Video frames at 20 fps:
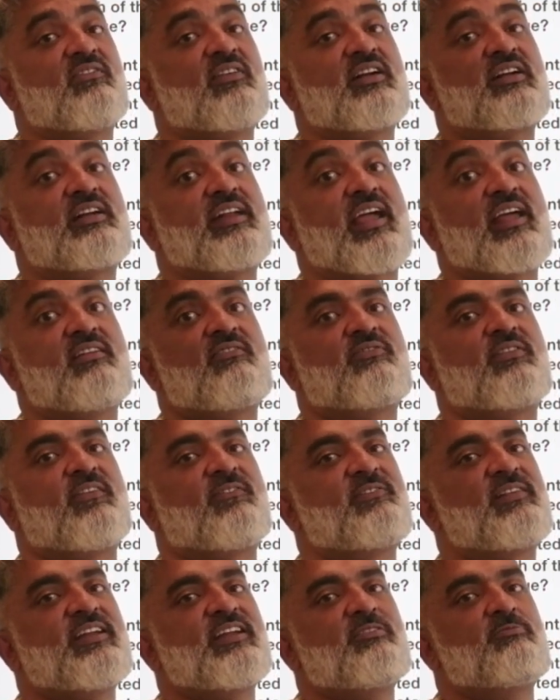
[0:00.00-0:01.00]
it
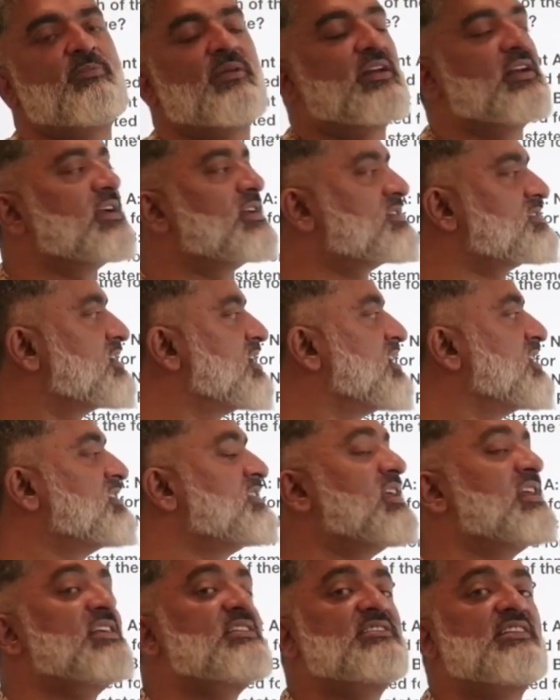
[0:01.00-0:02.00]
10-15 minutes,
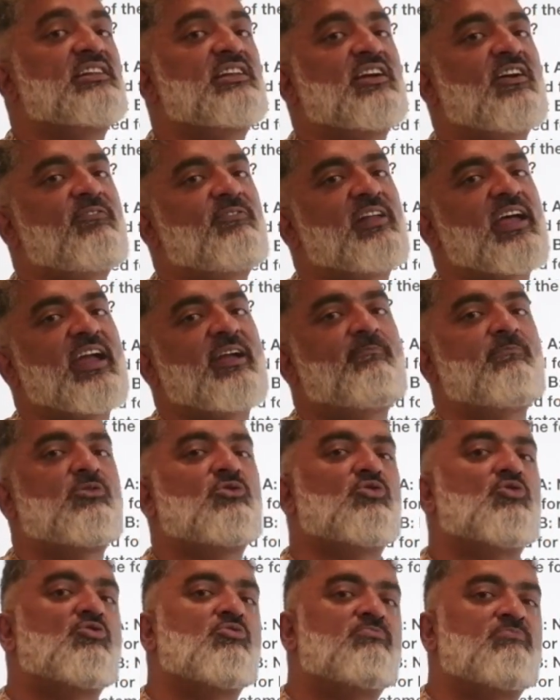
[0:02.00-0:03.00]
there is enough time
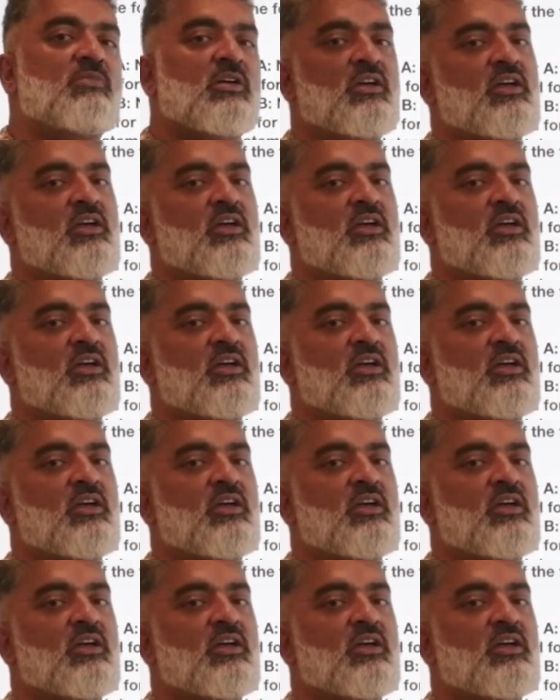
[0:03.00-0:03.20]
to